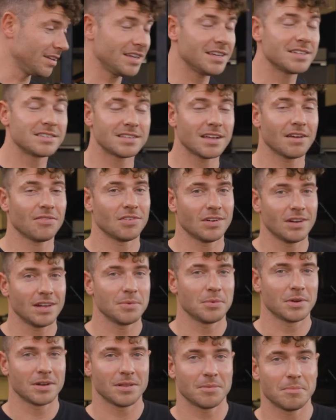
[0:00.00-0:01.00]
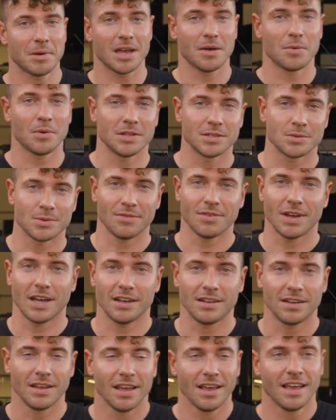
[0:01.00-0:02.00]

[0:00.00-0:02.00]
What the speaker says: It is definitely one of the better ones we've had.